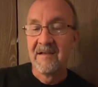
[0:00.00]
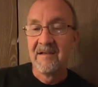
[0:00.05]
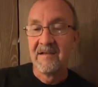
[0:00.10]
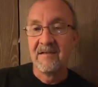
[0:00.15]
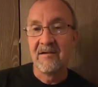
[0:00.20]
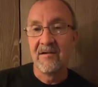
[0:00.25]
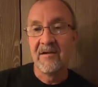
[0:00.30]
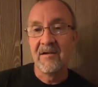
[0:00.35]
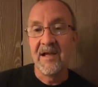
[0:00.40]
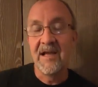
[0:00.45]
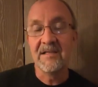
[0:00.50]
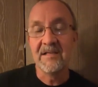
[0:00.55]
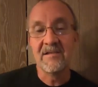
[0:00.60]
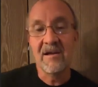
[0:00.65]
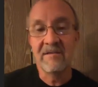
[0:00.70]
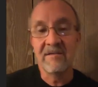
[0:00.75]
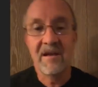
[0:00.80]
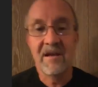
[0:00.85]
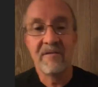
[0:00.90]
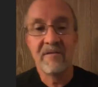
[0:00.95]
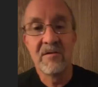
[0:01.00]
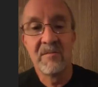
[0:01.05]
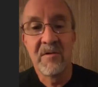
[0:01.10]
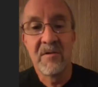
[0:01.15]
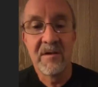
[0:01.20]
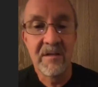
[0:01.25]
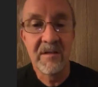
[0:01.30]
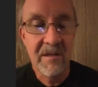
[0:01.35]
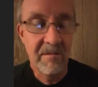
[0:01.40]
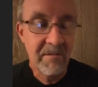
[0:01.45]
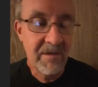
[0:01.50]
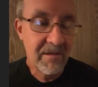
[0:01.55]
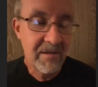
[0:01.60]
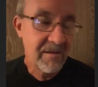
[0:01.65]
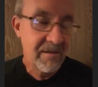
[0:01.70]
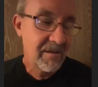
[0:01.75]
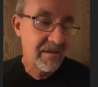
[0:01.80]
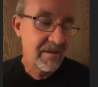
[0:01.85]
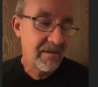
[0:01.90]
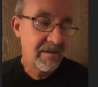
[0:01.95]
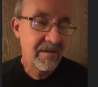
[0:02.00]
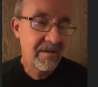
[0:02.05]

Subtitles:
hats off to everybody. I mean,